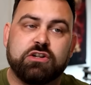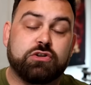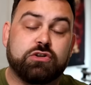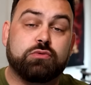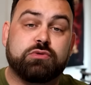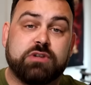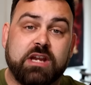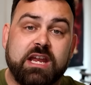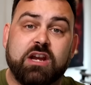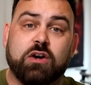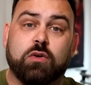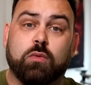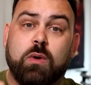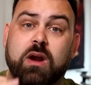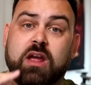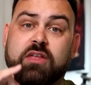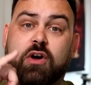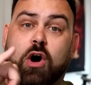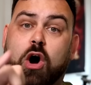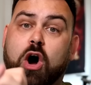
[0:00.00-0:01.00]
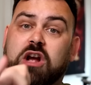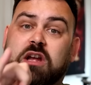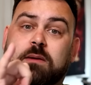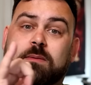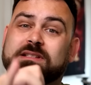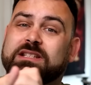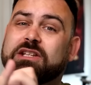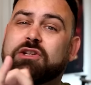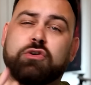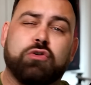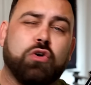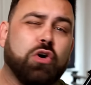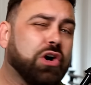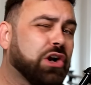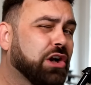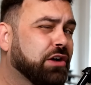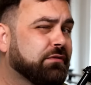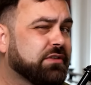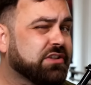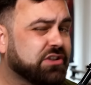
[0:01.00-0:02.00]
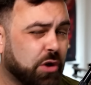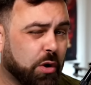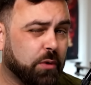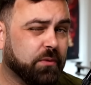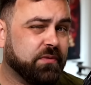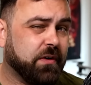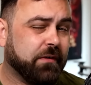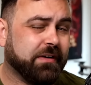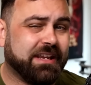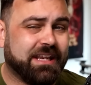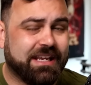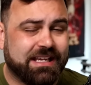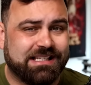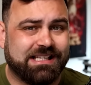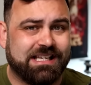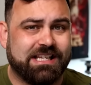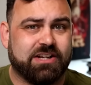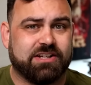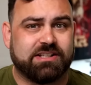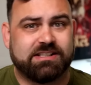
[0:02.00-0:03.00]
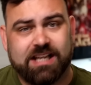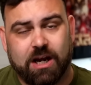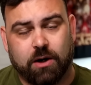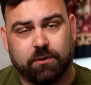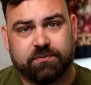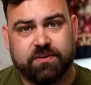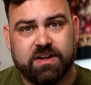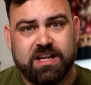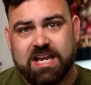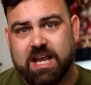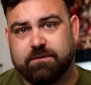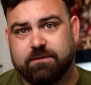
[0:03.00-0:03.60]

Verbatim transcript: to deal with arguments that you're not going to resolve very easily yourself